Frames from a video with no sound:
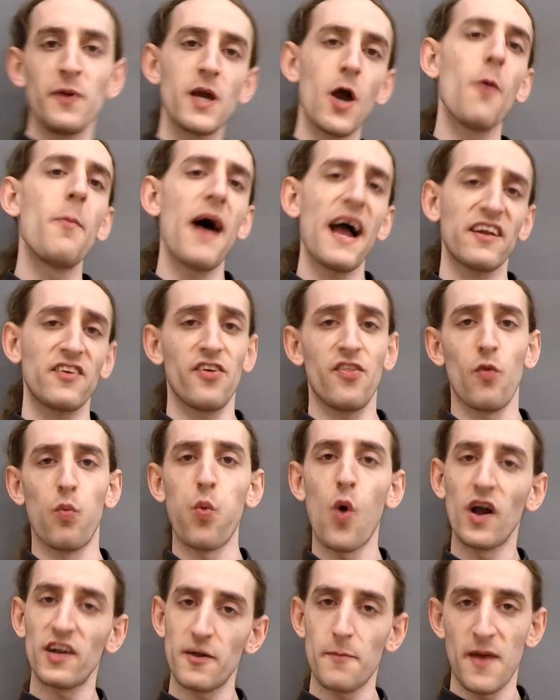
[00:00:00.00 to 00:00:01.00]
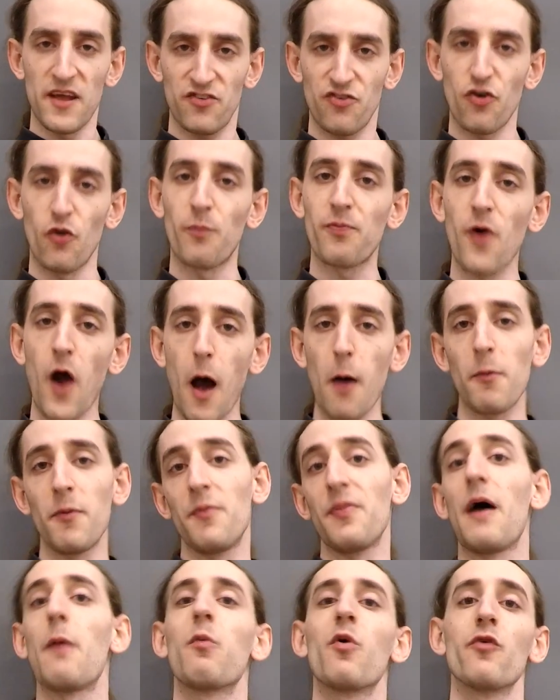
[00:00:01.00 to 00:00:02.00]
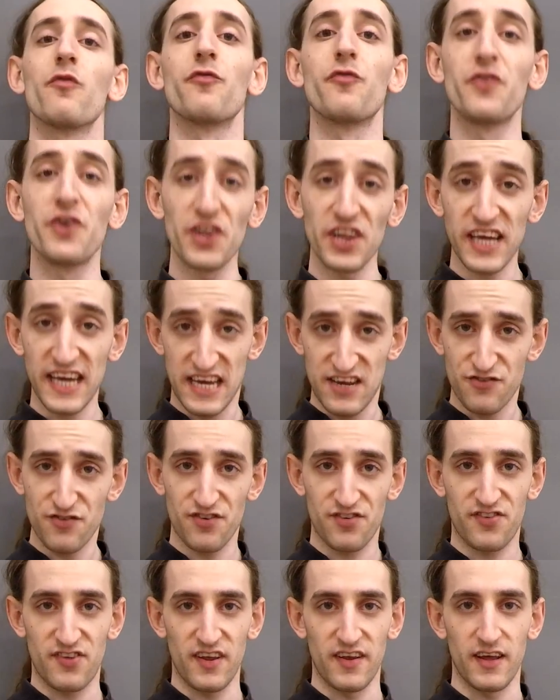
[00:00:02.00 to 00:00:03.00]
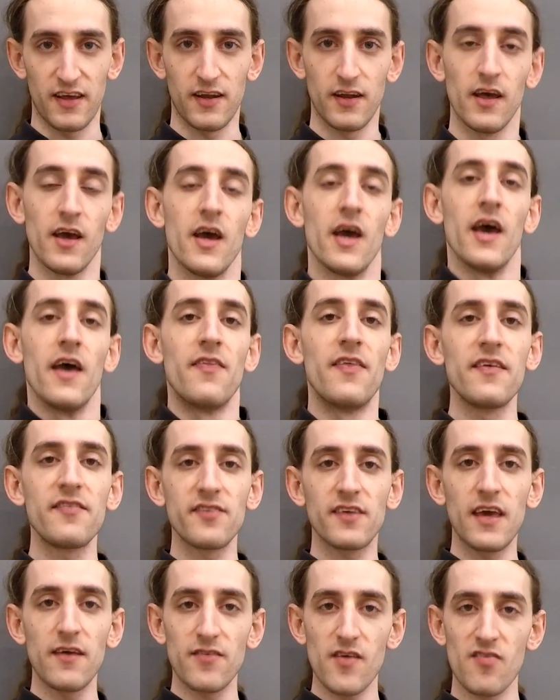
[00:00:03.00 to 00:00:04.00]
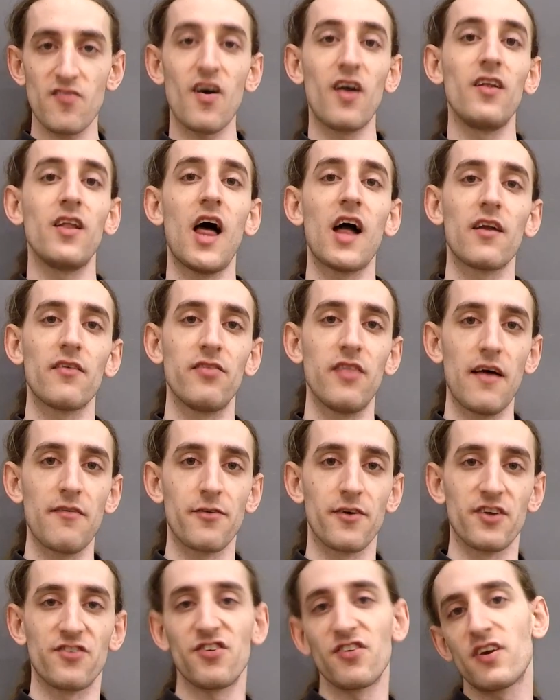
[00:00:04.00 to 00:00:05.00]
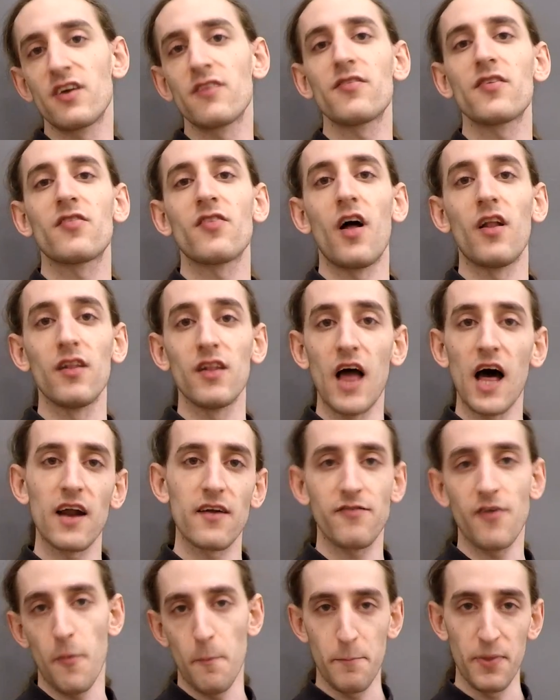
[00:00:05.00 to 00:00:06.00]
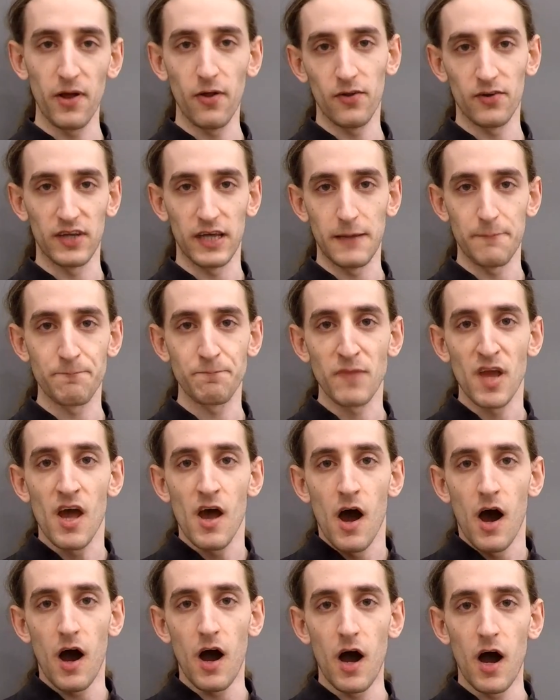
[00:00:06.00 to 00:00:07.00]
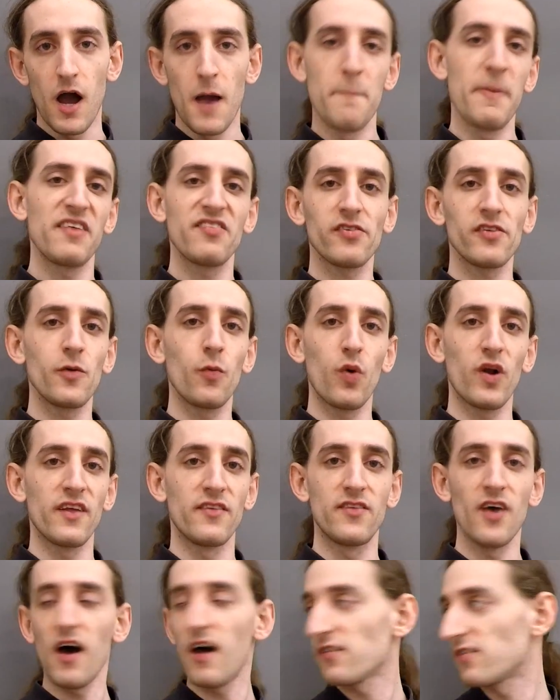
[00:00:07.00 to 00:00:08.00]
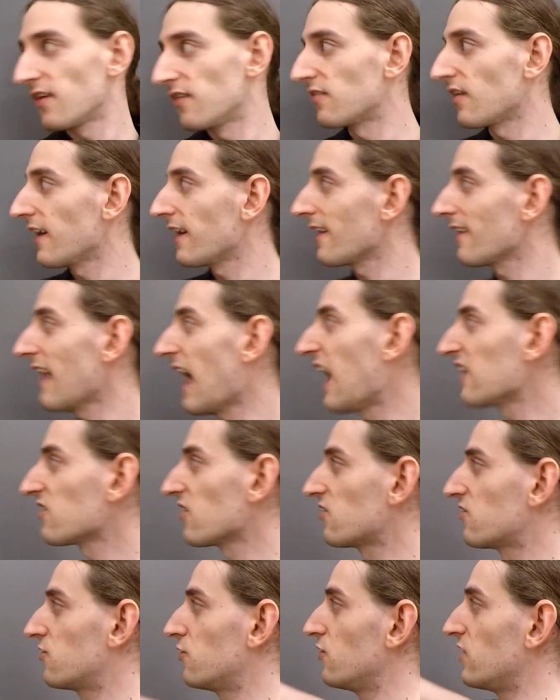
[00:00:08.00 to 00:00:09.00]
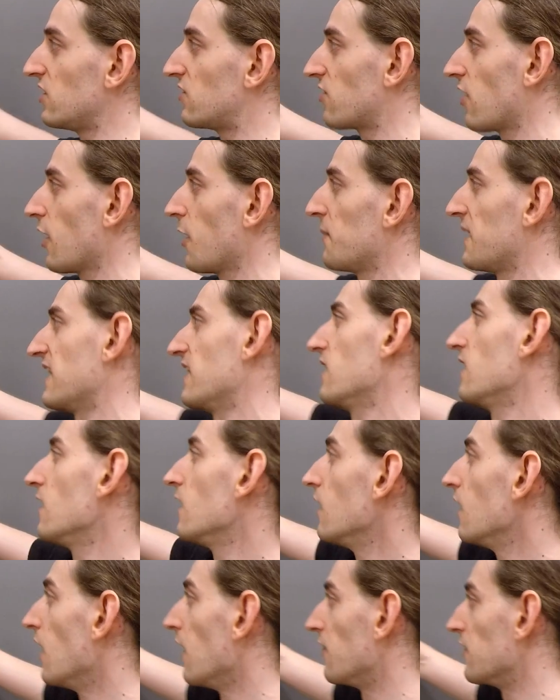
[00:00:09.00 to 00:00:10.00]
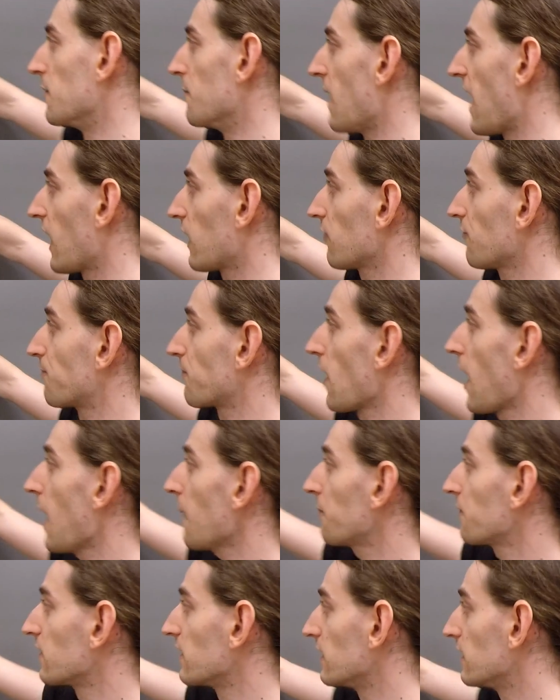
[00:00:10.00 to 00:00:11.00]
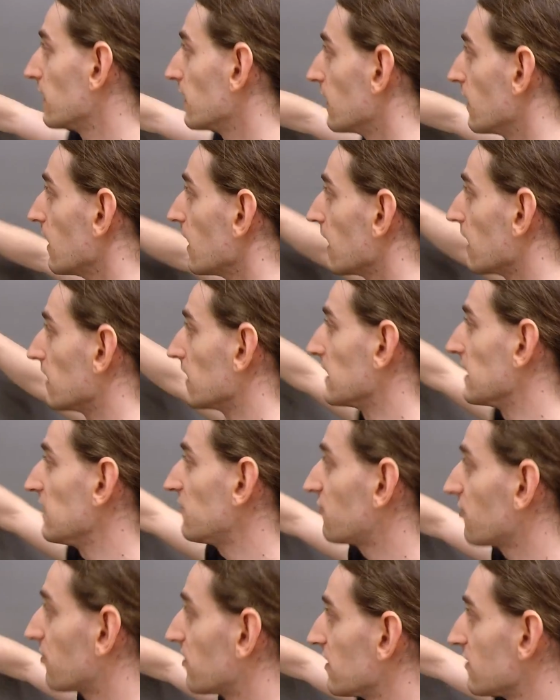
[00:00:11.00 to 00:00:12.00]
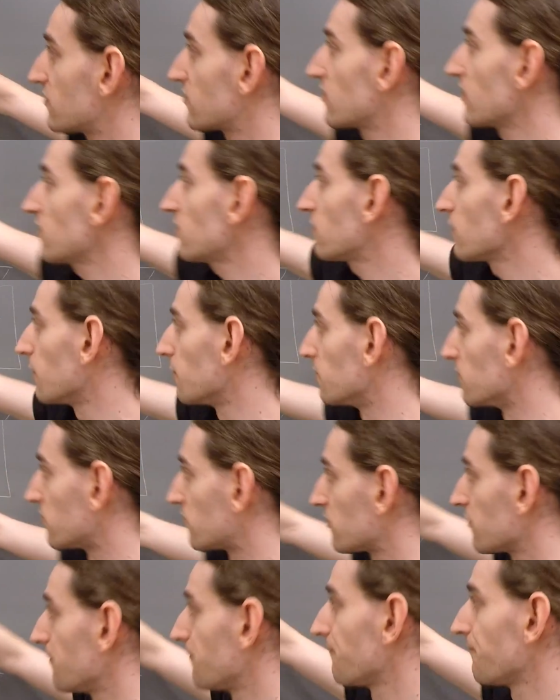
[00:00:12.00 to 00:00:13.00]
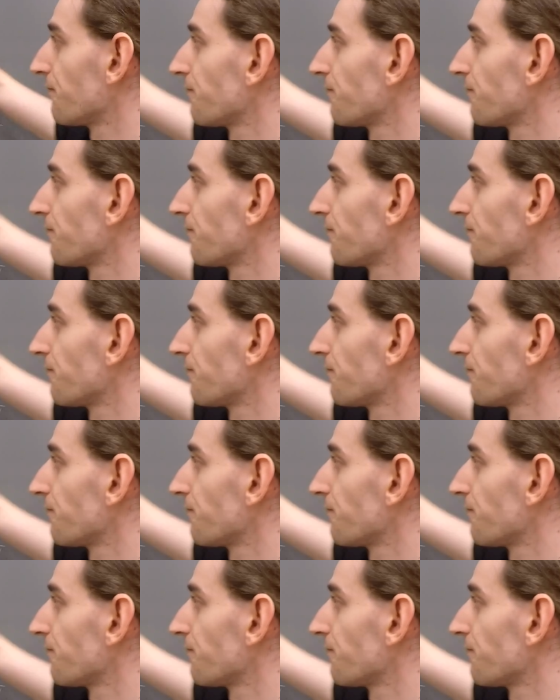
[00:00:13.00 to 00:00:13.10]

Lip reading: go back to the one-dimensional problem that we're really interested in, this gives us a lot of leverage. It gives us a lot of ability. And basically what it does is it allows us to determine the amount of property in each of these systems.